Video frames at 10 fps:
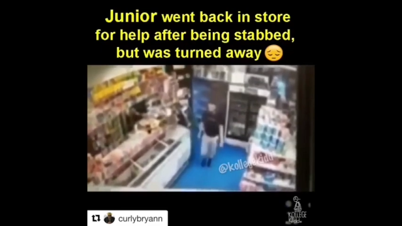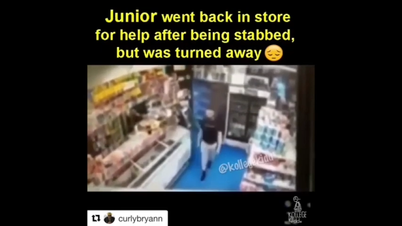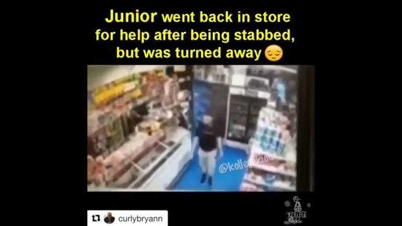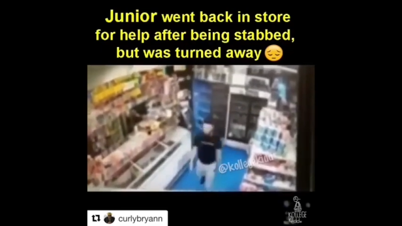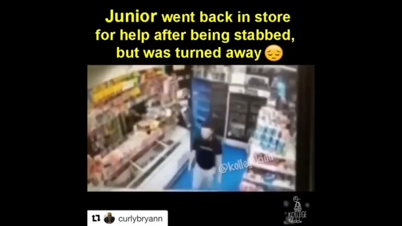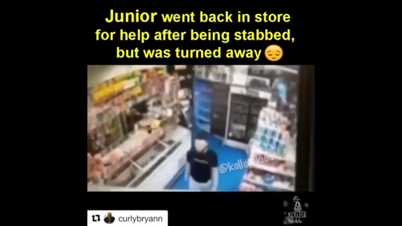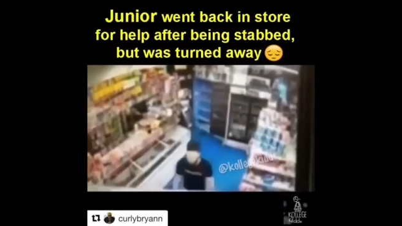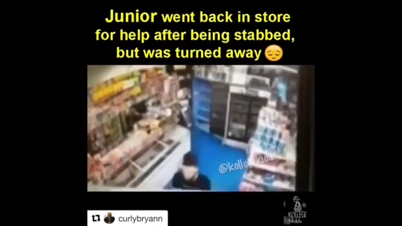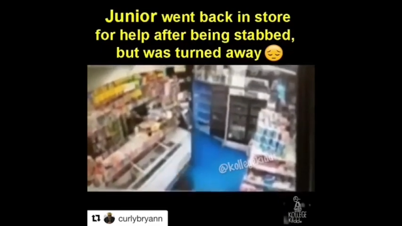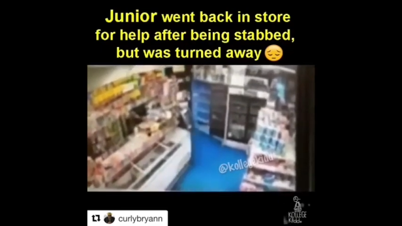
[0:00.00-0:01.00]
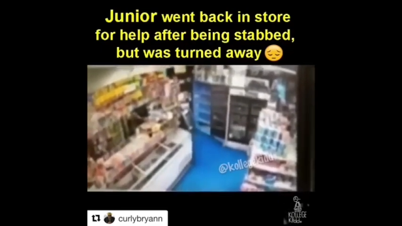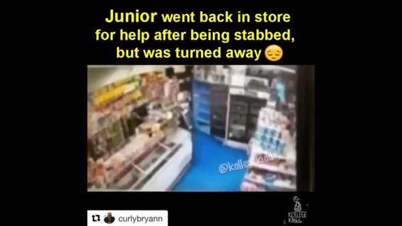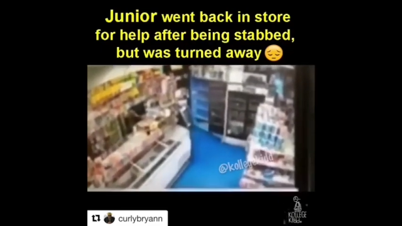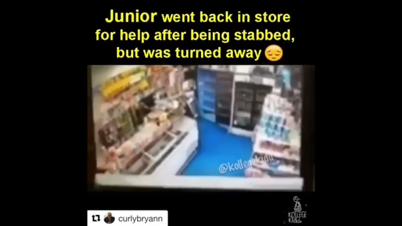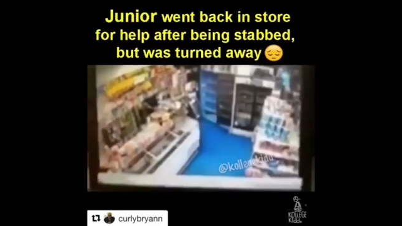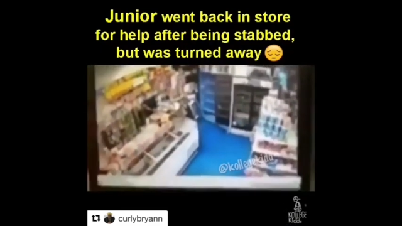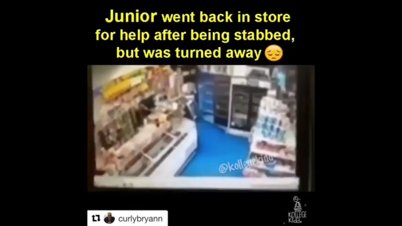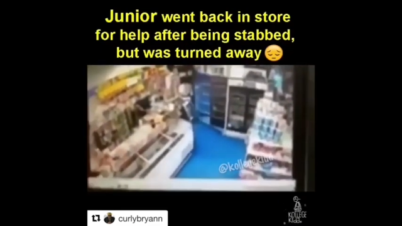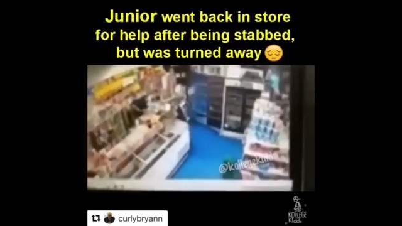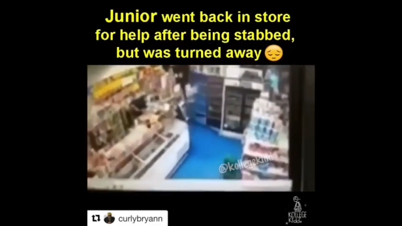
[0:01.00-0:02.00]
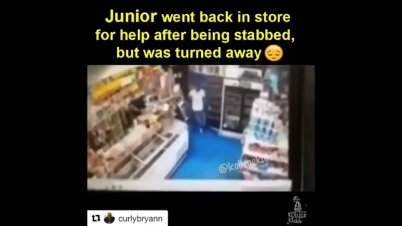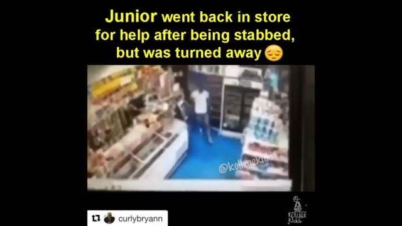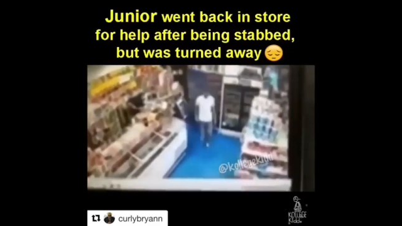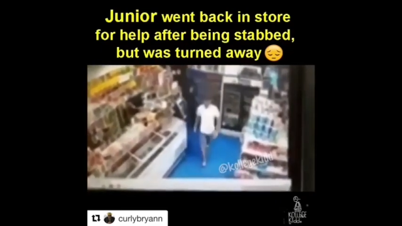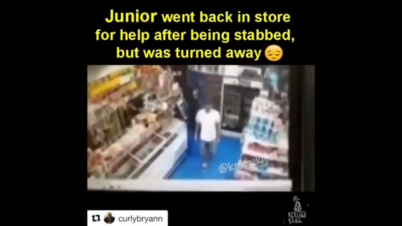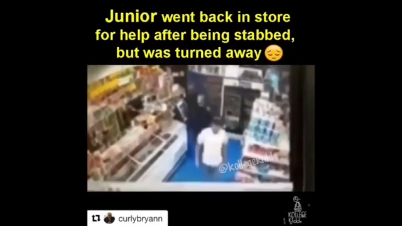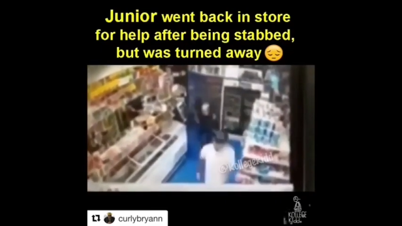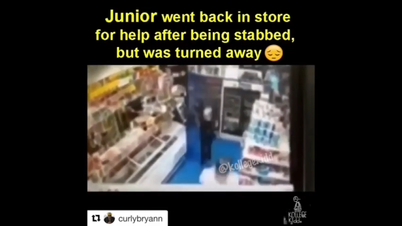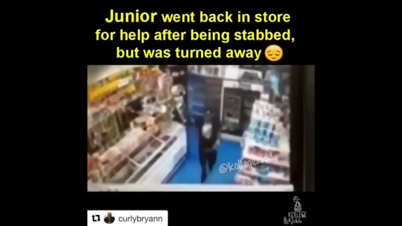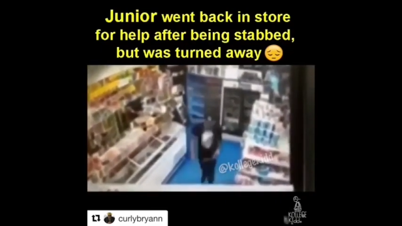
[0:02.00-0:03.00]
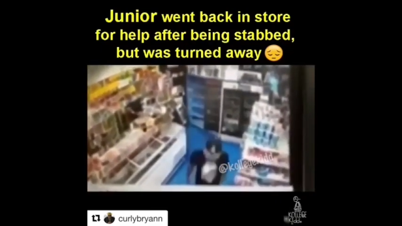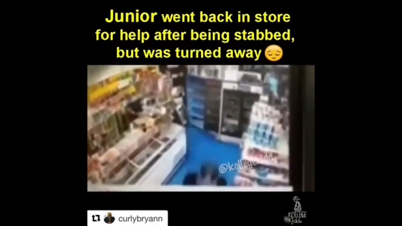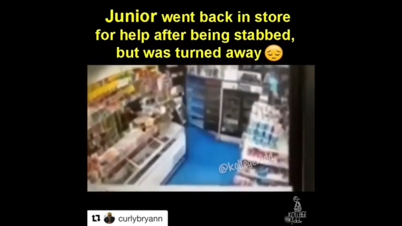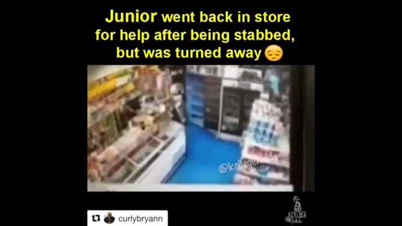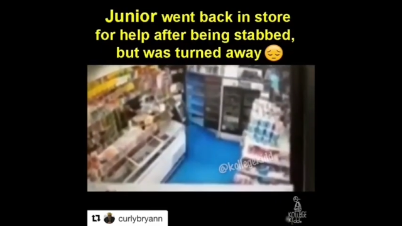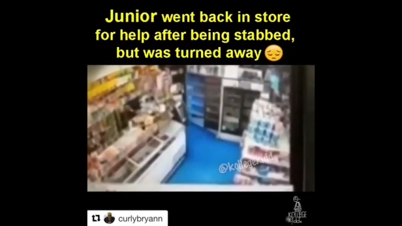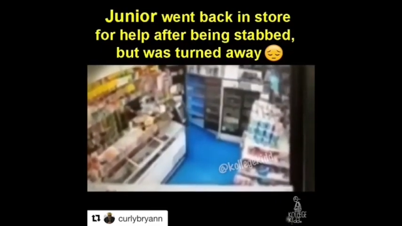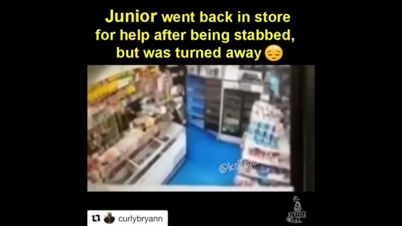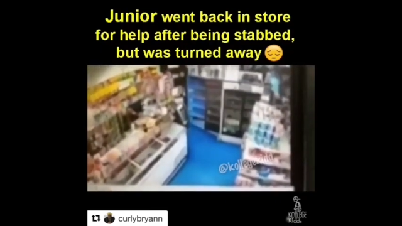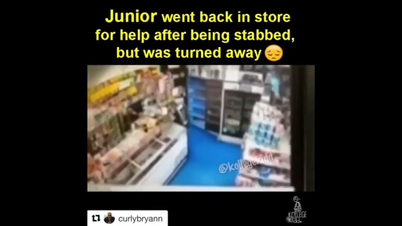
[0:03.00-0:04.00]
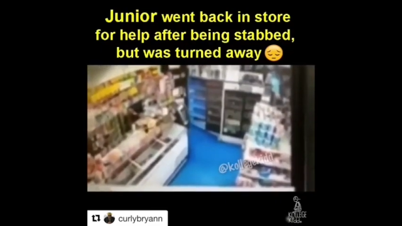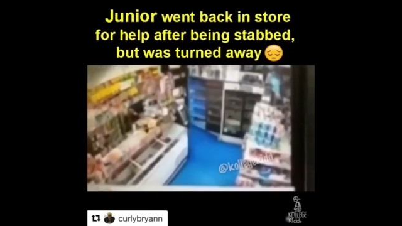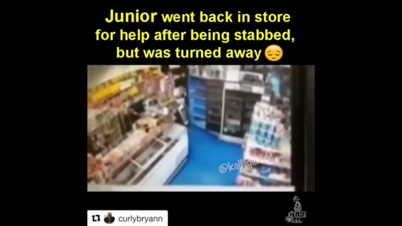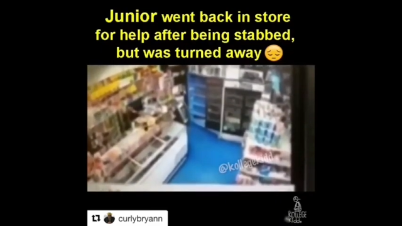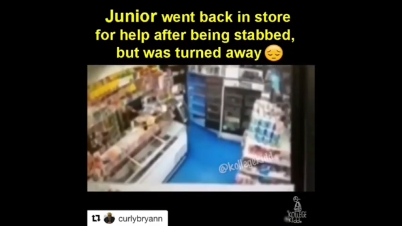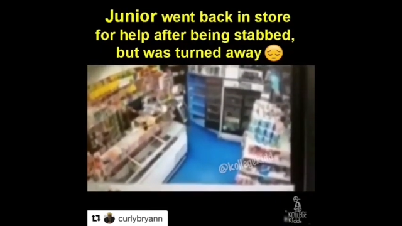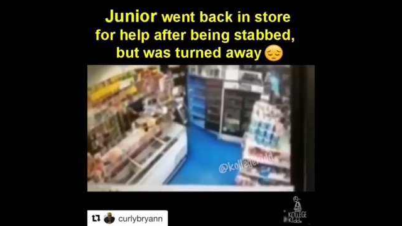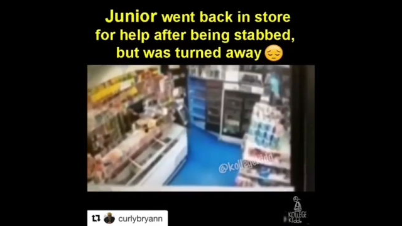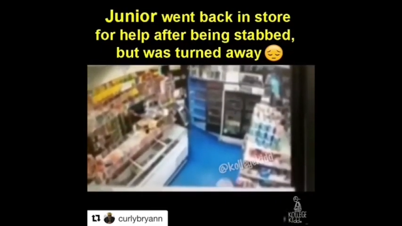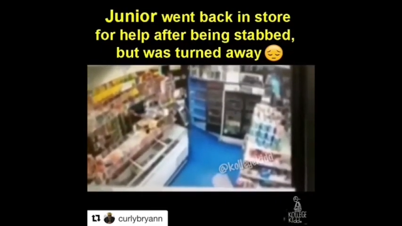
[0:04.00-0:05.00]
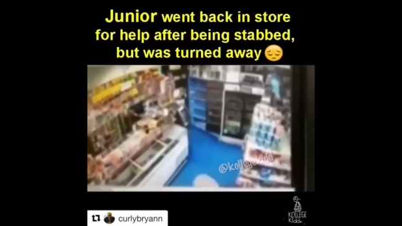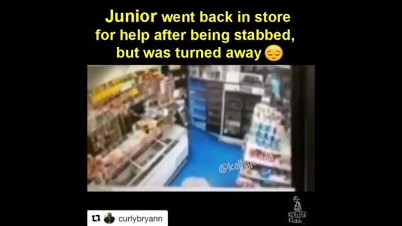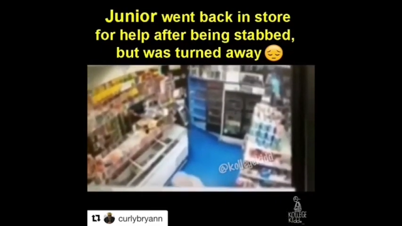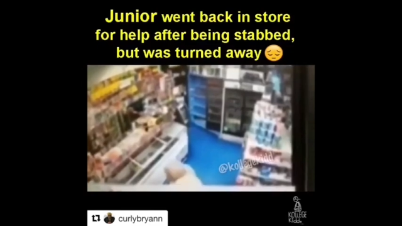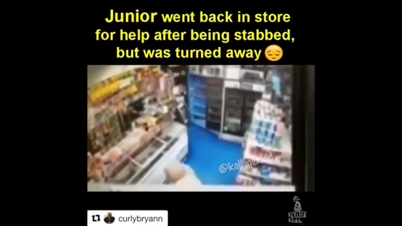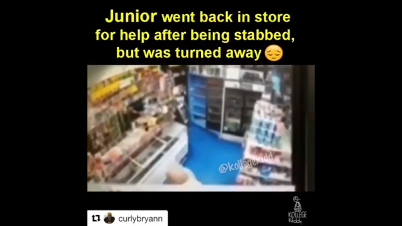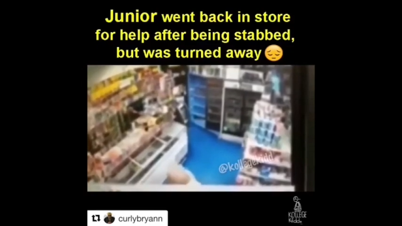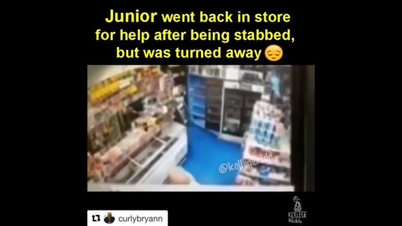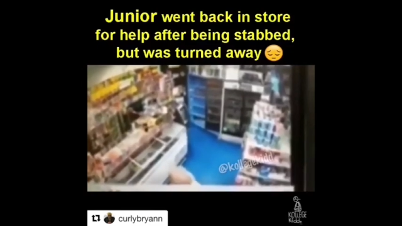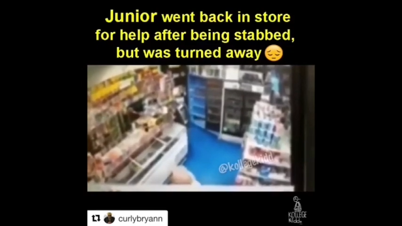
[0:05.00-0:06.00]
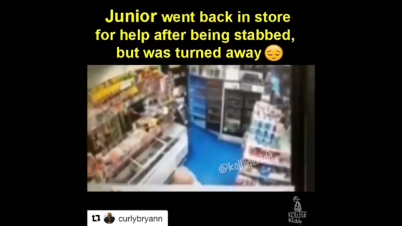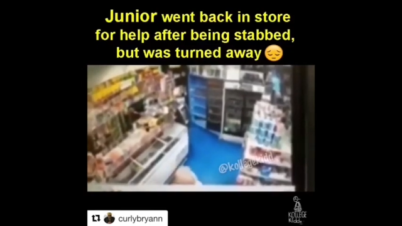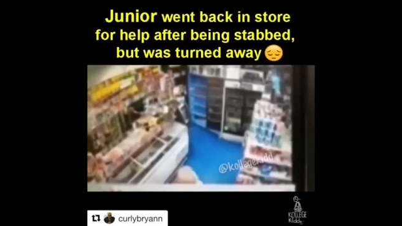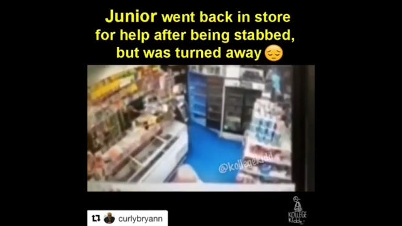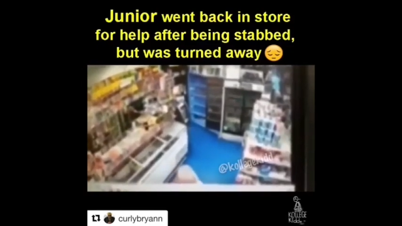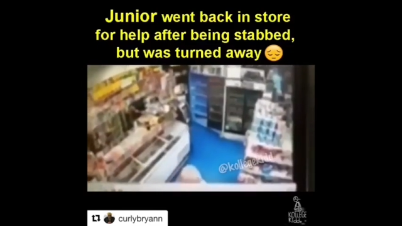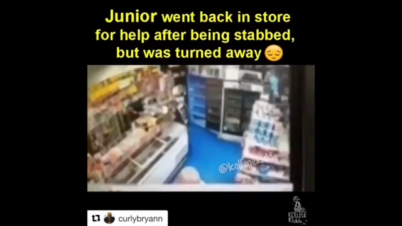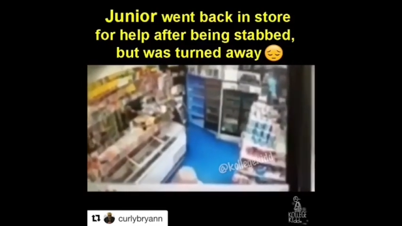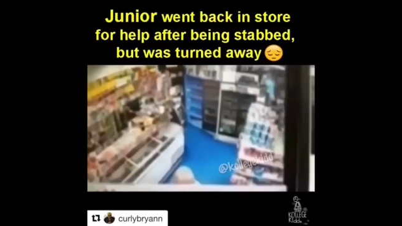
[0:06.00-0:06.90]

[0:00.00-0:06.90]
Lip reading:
(no speaker visible)